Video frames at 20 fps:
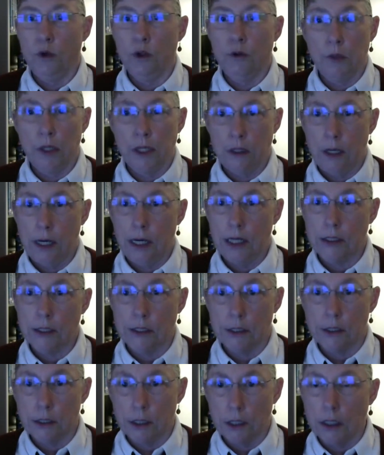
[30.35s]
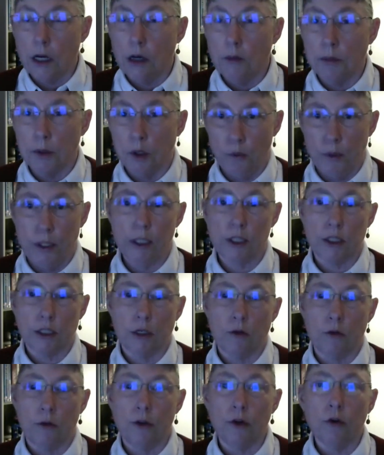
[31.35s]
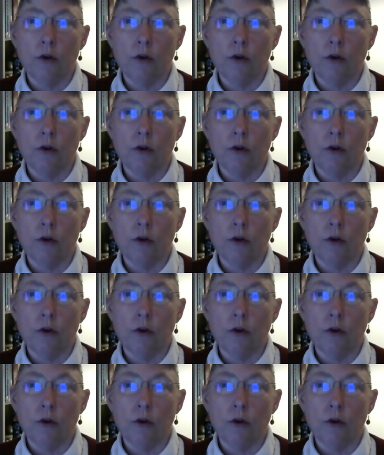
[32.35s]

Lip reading: with my classes a couple of weeks ago.